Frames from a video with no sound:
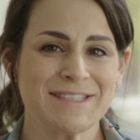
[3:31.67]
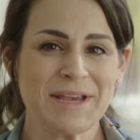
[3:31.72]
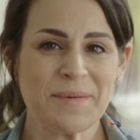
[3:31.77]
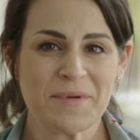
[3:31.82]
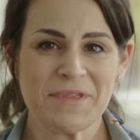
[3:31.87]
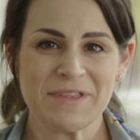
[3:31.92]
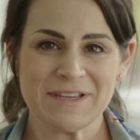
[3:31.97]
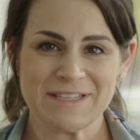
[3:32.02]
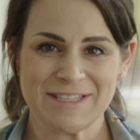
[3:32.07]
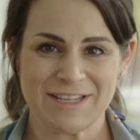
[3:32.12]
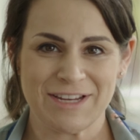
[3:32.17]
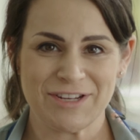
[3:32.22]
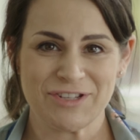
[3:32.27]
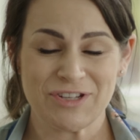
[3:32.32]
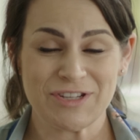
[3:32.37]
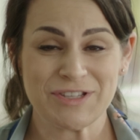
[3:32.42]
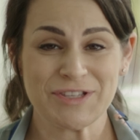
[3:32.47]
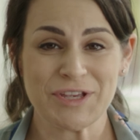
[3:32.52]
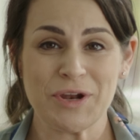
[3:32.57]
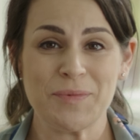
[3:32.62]
step in this dish
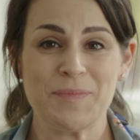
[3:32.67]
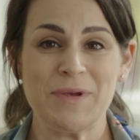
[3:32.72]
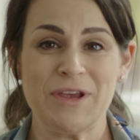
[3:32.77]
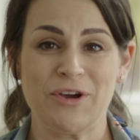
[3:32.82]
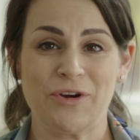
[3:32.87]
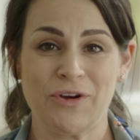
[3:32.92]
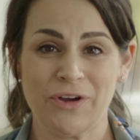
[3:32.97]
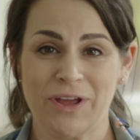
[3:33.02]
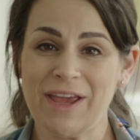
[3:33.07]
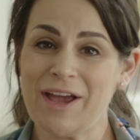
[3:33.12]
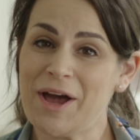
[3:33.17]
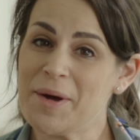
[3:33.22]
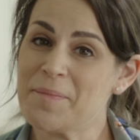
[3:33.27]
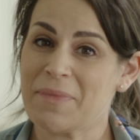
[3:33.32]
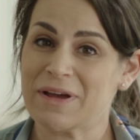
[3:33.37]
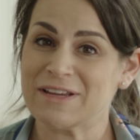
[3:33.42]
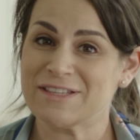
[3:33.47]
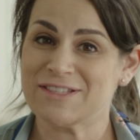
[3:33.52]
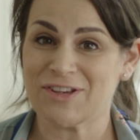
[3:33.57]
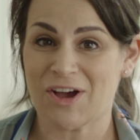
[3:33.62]
is gonna be cooking up
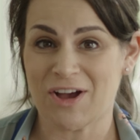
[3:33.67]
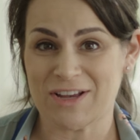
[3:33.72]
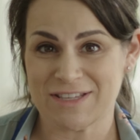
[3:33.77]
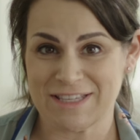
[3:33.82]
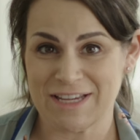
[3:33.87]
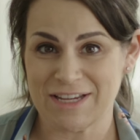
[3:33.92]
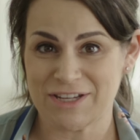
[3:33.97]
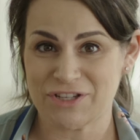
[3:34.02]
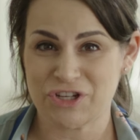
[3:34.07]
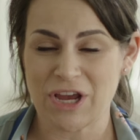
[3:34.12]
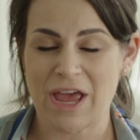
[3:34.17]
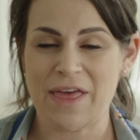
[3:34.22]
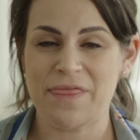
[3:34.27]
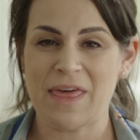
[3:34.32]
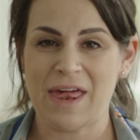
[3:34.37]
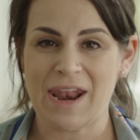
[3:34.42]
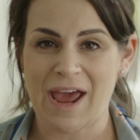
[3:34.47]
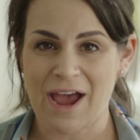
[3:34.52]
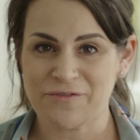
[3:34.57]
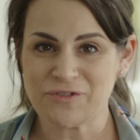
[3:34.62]
my sausage, and
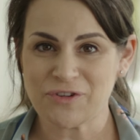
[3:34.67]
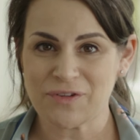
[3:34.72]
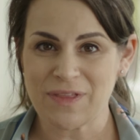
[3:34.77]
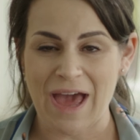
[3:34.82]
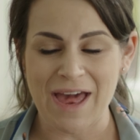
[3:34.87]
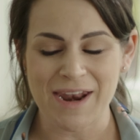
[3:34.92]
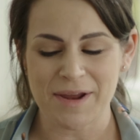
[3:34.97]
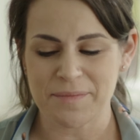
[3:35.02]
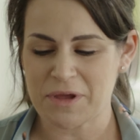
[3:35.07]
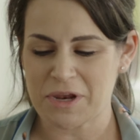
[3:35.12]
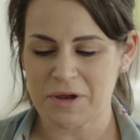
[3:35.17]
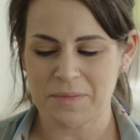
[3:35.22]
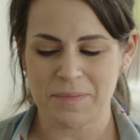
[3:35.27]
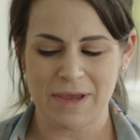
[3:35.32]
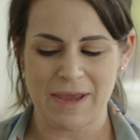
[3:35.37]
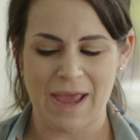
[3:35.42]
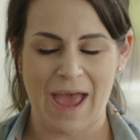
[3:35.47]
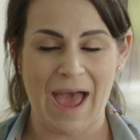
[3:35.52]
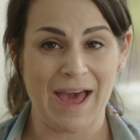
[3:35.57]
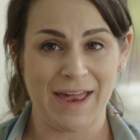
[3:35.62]
then after that, I'm gonna
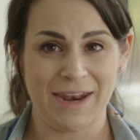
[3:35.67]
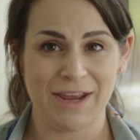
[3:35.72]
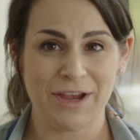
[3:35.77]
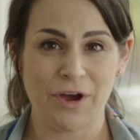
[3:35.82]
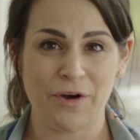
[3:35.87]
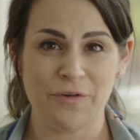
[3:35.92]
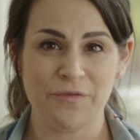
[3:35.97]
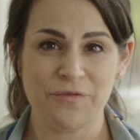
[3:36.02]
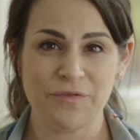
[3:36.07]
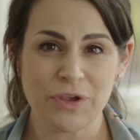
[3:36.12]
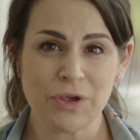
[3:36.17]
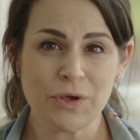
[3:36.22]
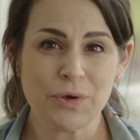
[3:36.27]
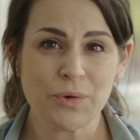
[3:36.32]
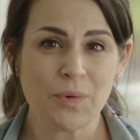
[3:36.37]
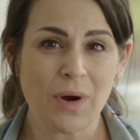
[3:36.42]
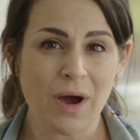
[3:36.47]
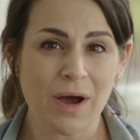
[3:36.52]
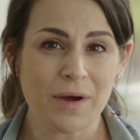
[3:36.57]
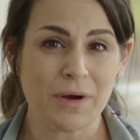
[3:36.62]
be adding a
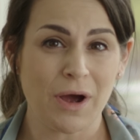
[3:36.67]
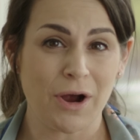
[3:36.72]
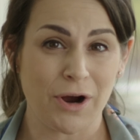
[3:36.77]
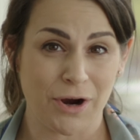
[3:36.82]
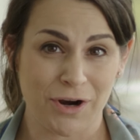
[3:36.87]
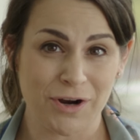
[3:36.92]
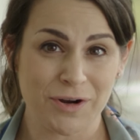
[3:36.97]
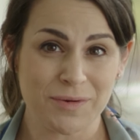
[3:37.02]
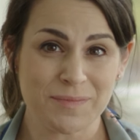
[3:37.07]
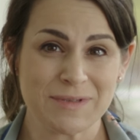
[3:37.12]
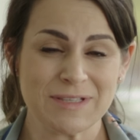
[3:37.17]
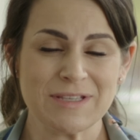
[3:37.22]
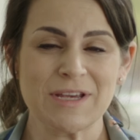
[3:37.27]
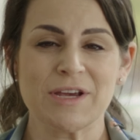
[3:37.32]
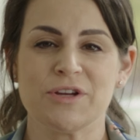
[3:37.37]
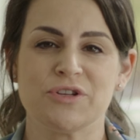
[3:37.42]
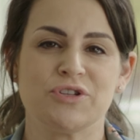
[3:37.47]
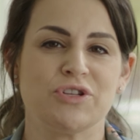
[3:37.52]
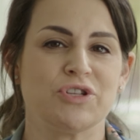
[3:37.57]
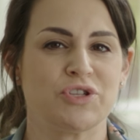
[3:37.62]
few herbs
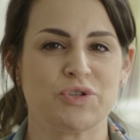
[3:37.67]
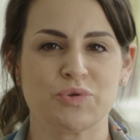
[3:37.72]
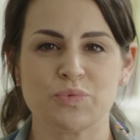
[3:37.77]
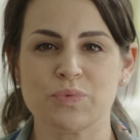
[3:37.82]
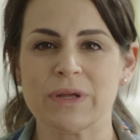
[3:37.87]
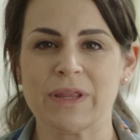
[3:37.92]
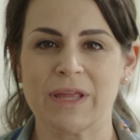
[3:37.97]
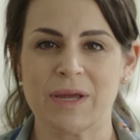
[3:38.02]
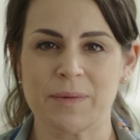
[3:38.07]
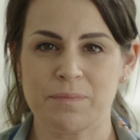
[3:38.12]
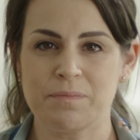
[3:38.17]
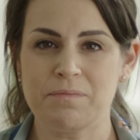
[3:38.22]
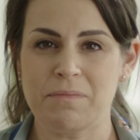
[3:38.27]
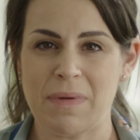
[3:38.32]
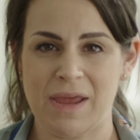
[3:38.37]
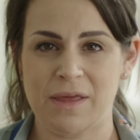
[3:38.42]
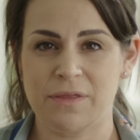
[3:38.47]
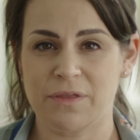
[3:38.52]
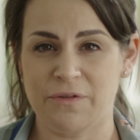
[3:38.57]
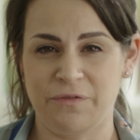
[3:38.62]
to just really
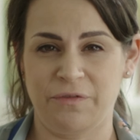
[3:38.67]
make the